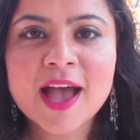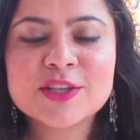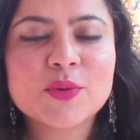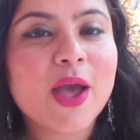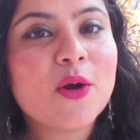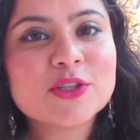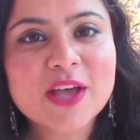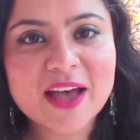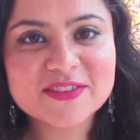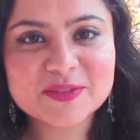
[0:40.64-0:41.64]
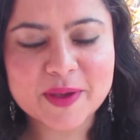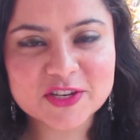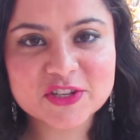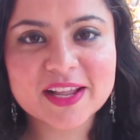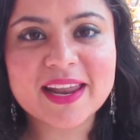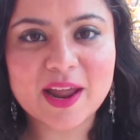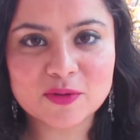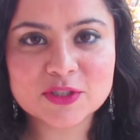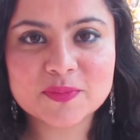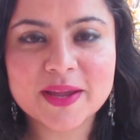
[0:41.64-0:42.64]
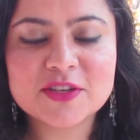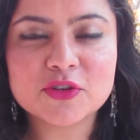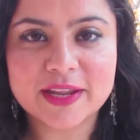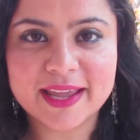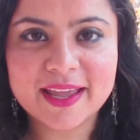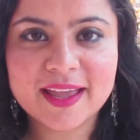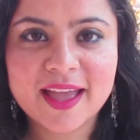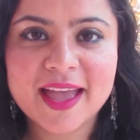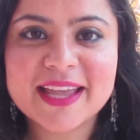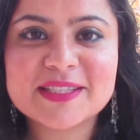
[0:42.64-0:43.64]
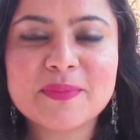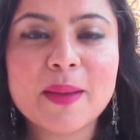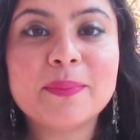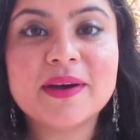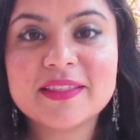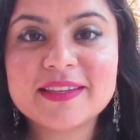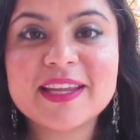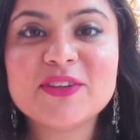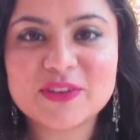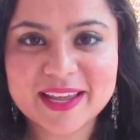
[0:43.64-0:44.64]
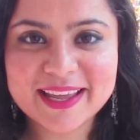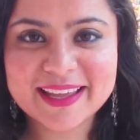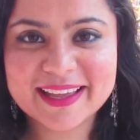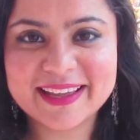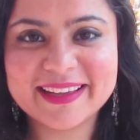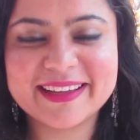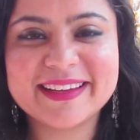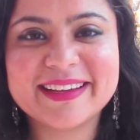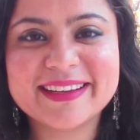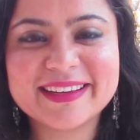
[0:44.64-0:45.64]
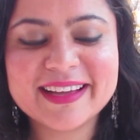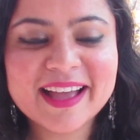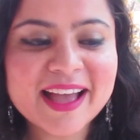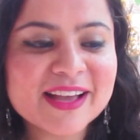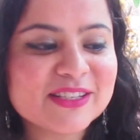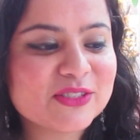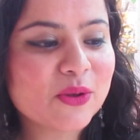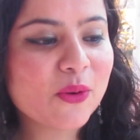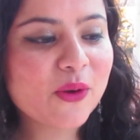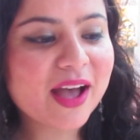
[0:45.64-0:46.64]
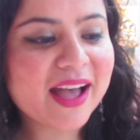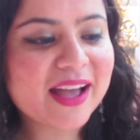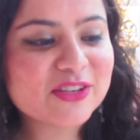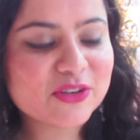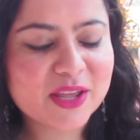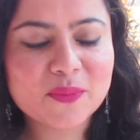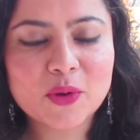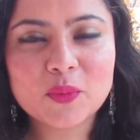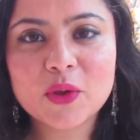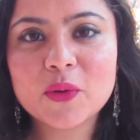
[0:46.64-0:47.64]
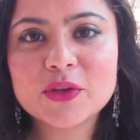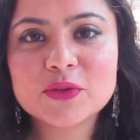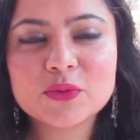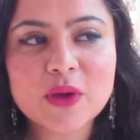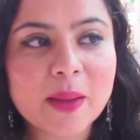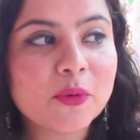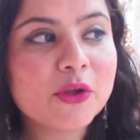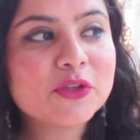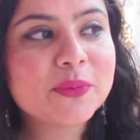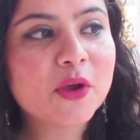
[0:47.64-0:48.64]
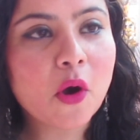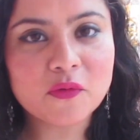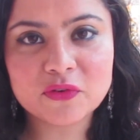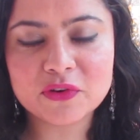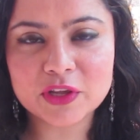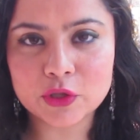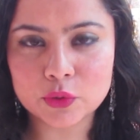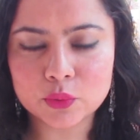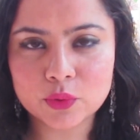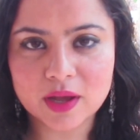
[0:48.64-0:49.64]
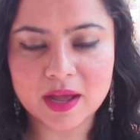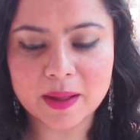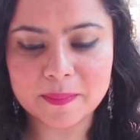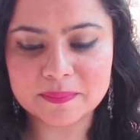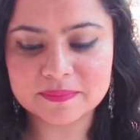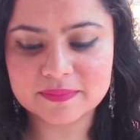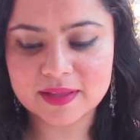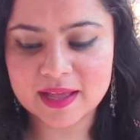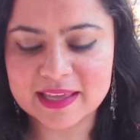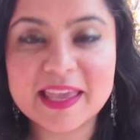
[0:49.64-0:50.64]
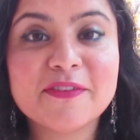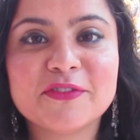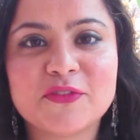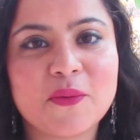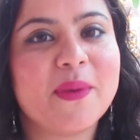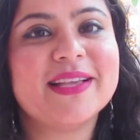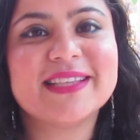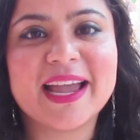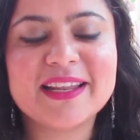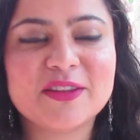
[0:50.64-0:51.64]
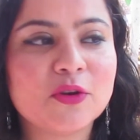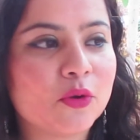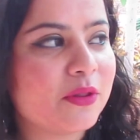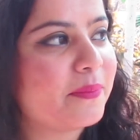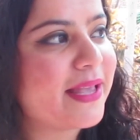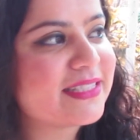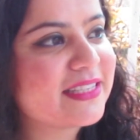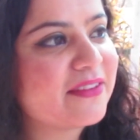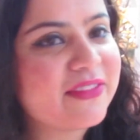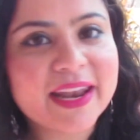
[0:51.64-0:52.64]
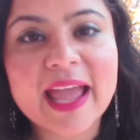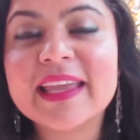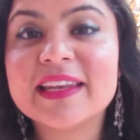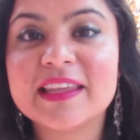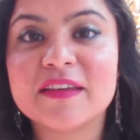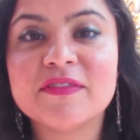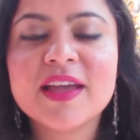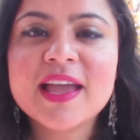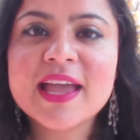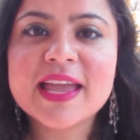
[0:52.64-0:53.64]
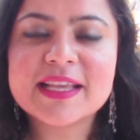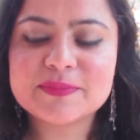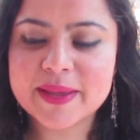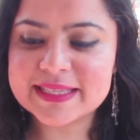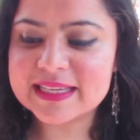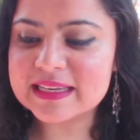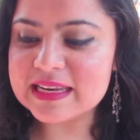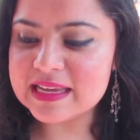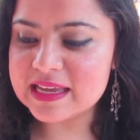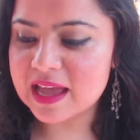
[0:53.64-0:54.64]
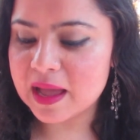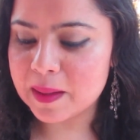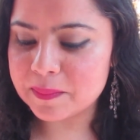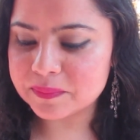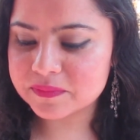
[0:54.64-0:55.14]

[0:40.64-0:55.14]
So I also have a special announcement today. It's my birthday today. So uh, today what we're going to, I'm going to be offering you um, a gift from my side. You know, the best gift that I can give is basically um,